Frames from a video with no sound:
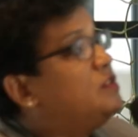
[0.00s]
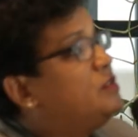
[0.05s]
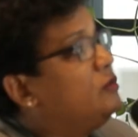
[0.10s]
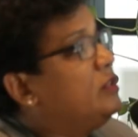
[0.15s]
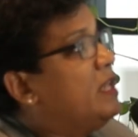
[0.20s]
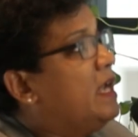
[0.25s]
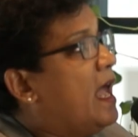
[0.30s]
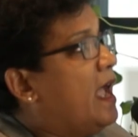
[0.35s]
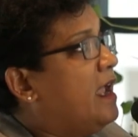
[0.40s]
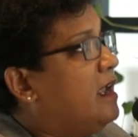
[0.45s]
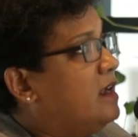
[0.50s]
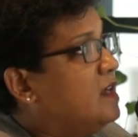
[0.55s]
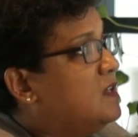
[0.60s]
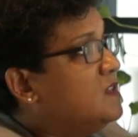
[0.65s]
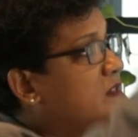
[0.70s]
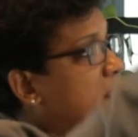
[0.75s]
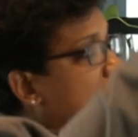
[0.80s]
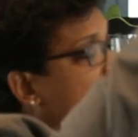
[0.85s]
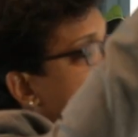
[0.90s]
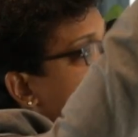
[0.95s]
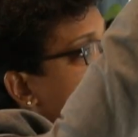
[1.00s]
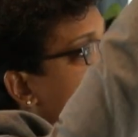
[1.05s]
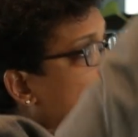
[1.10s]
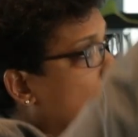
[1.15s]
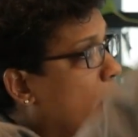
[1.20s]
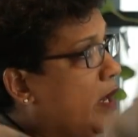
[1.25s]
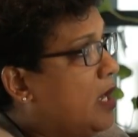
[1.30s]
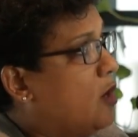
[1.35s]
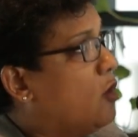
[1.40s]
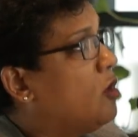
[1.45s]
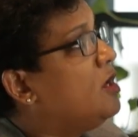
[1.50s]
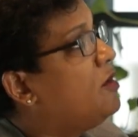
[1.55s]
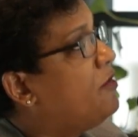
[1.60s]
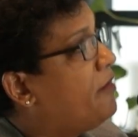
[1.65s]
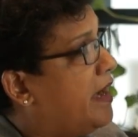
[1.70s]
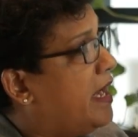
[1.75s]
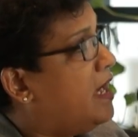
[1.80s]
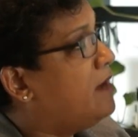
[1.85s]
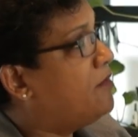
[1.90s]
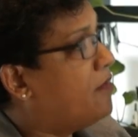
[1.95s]
to the lichens that are growing on
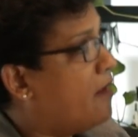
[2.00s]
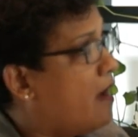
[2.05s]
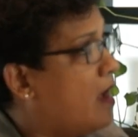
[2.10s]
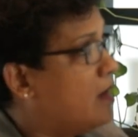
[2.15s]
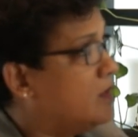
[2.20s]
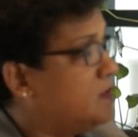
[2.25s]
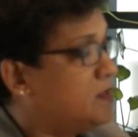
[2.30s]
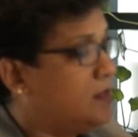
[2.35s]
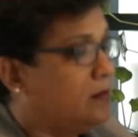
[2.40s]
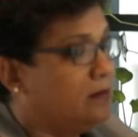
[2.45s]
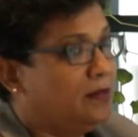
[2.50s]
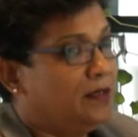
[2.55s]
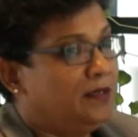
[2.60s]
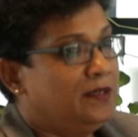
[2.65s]
tree trunks,